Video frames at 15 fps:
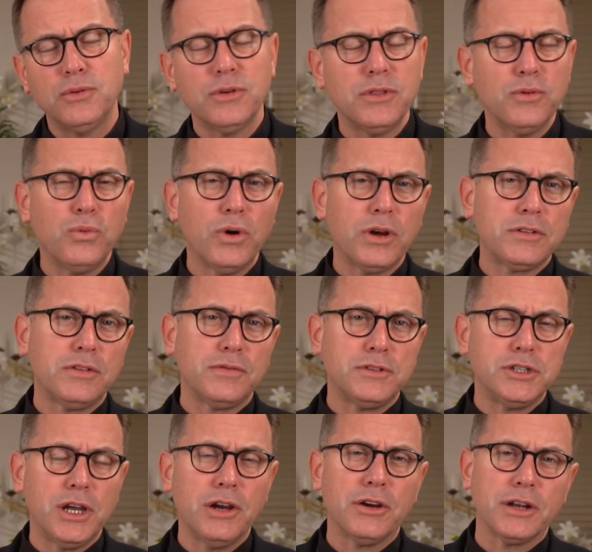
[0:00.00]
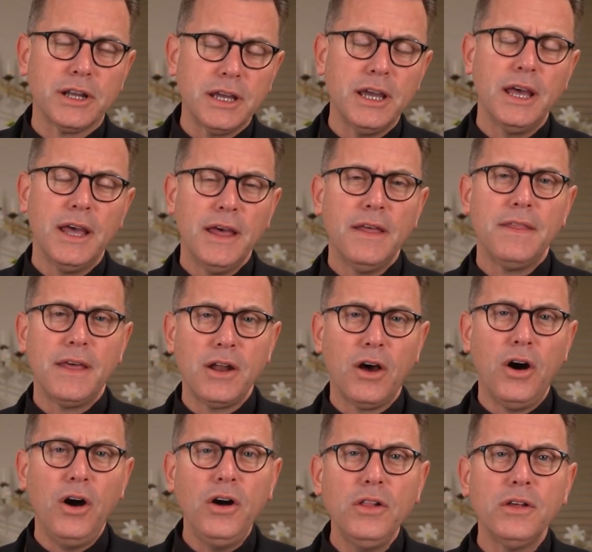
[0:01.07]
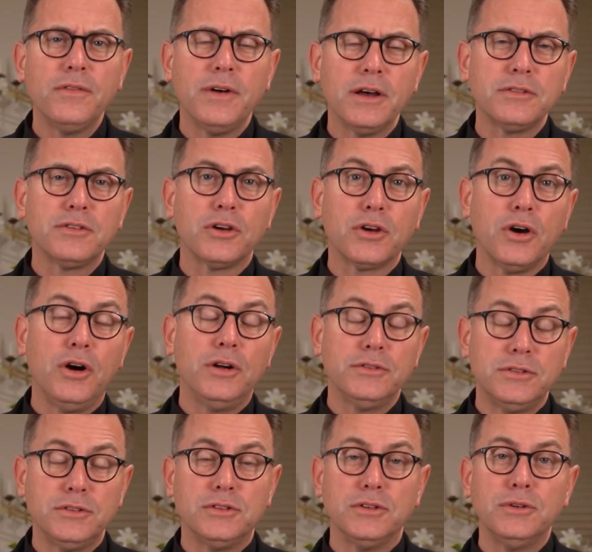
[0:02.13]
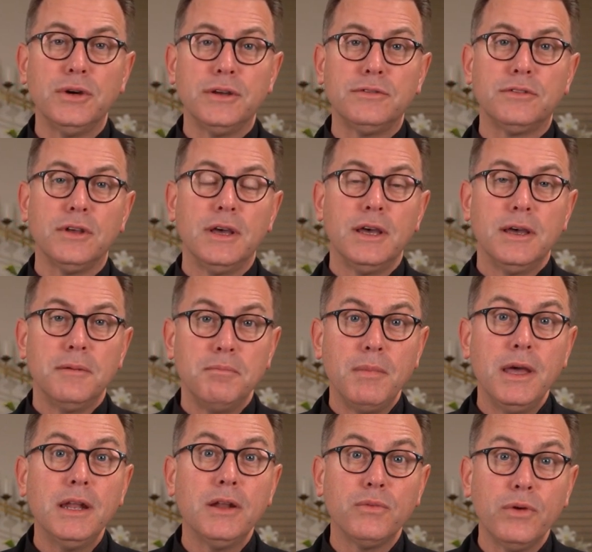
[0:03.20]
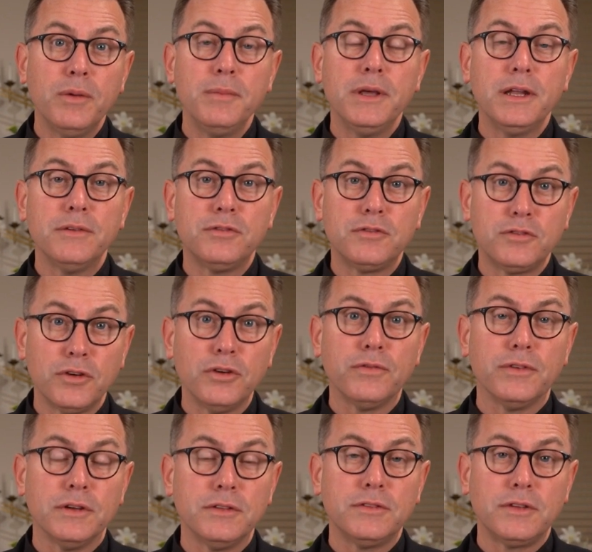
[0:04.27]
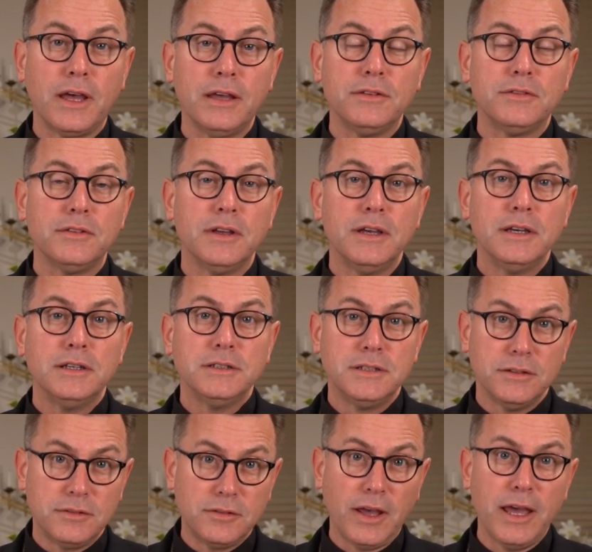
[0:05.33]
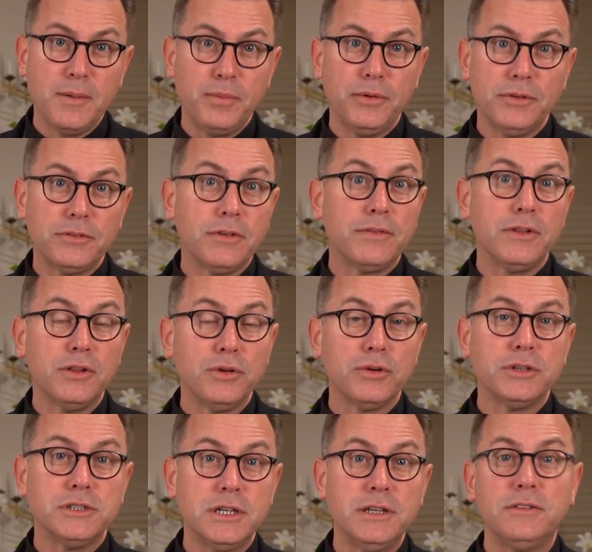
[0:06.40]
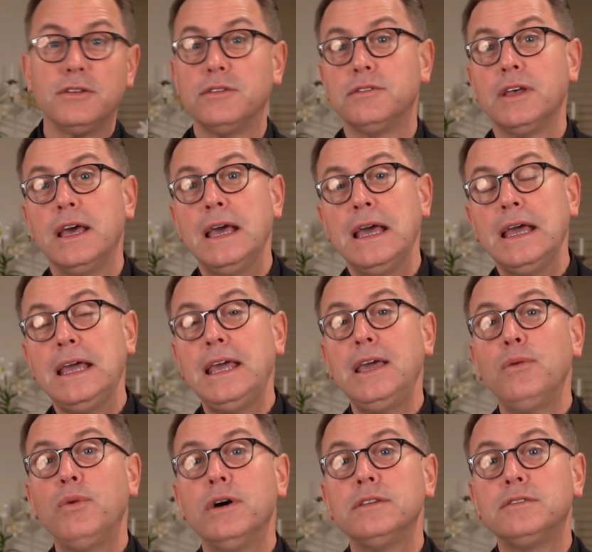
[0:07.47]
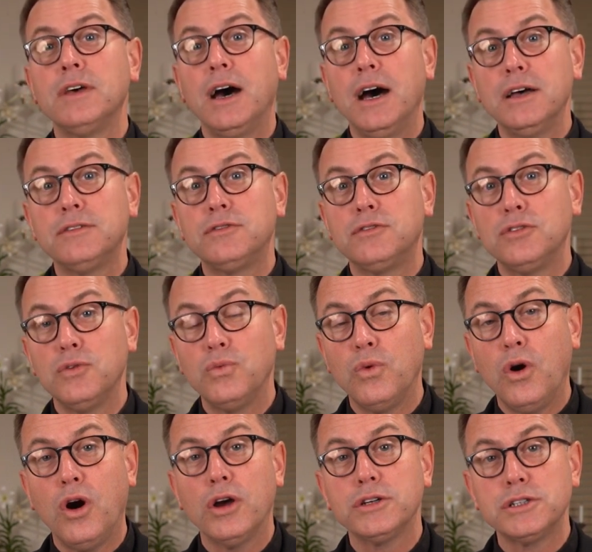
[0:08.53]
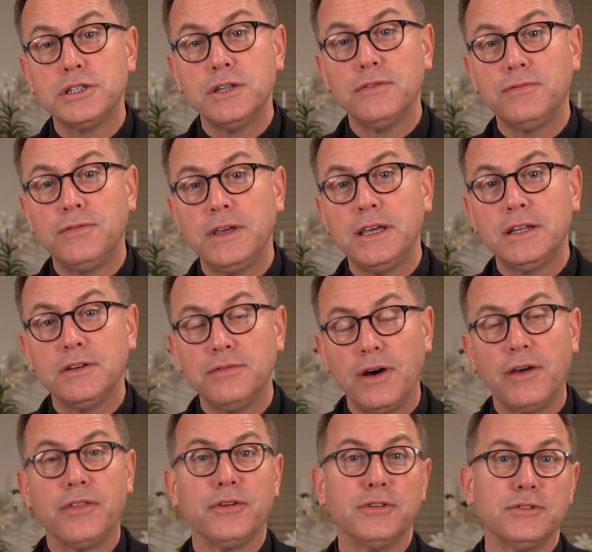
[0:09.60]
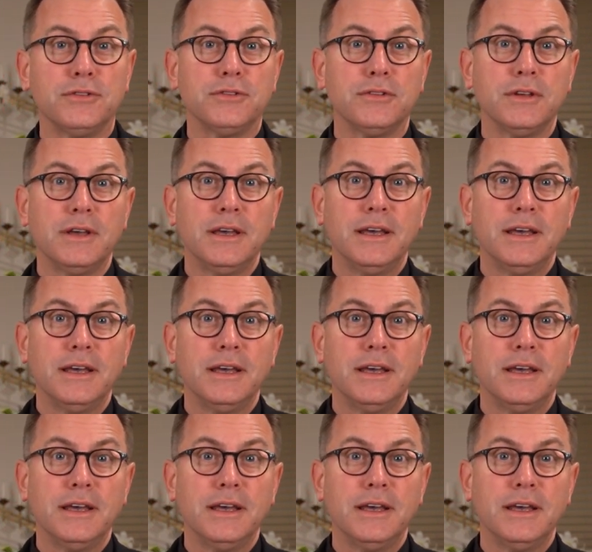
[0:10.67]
Or the works of charity that all of us are called to do as men and women of service, as disciples of the Lord Jesus. He wants us to wash the feet of others.